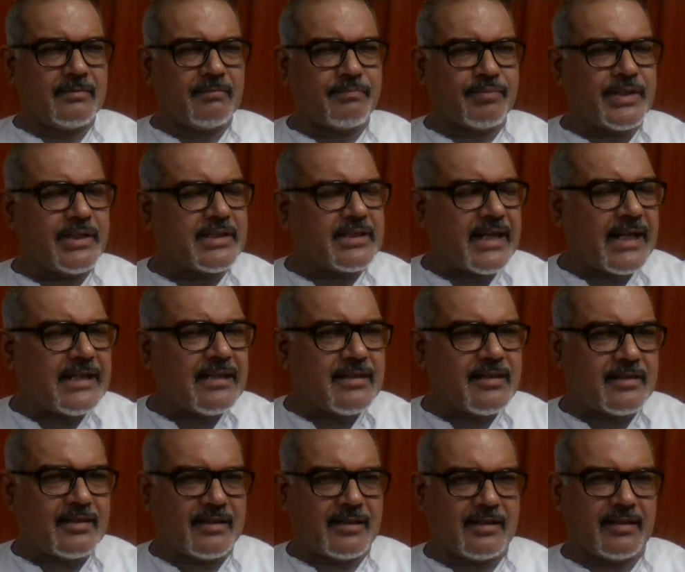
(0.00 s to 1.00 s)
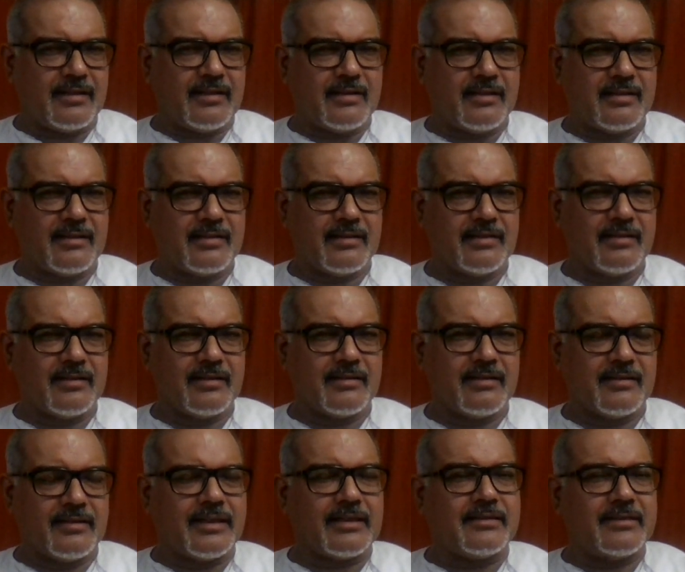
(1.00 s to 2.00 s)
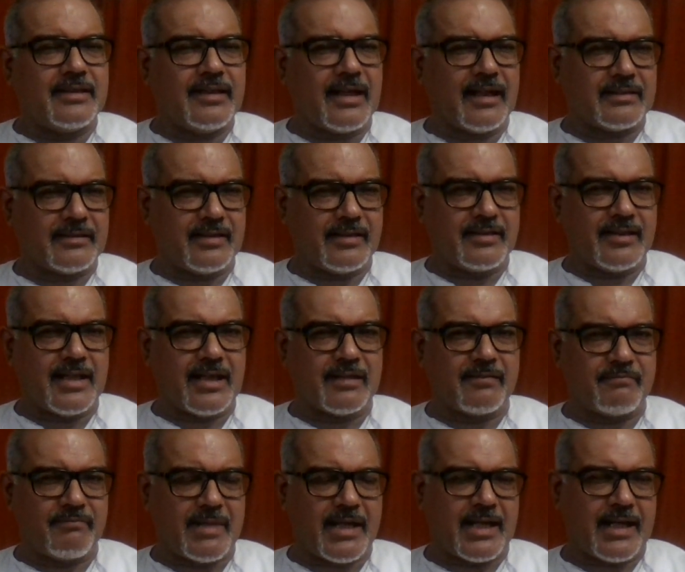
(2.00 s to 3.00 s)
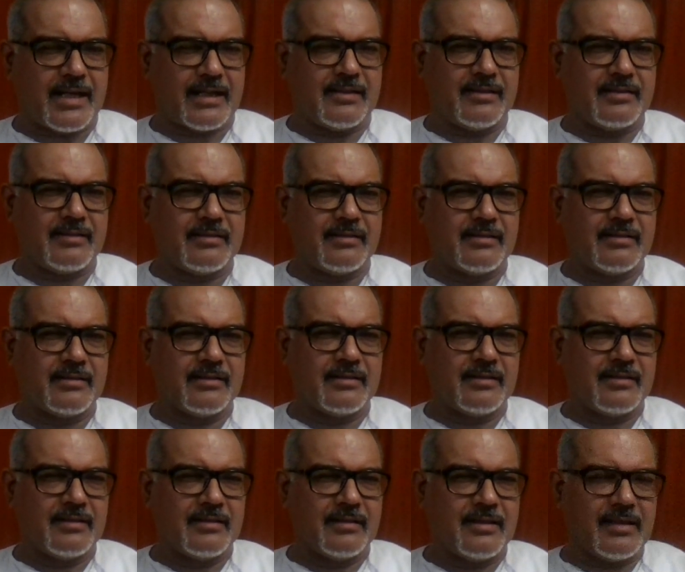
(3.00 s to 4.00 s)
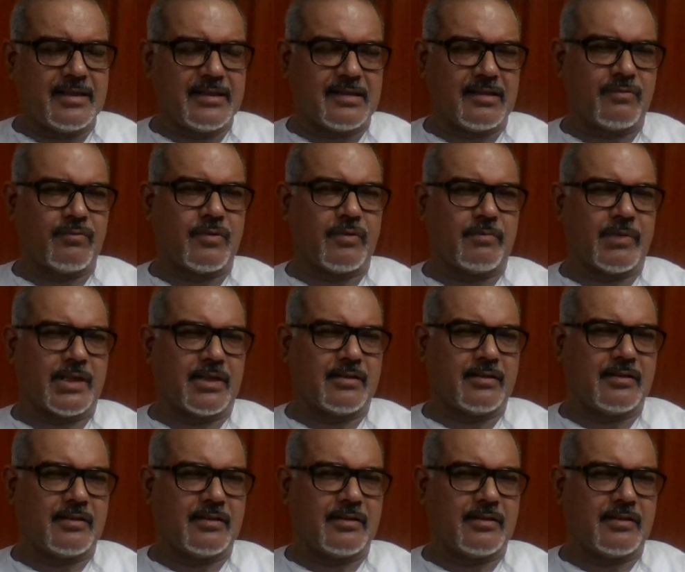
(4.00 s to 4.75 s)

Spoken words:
pretending that the other young man is a woman.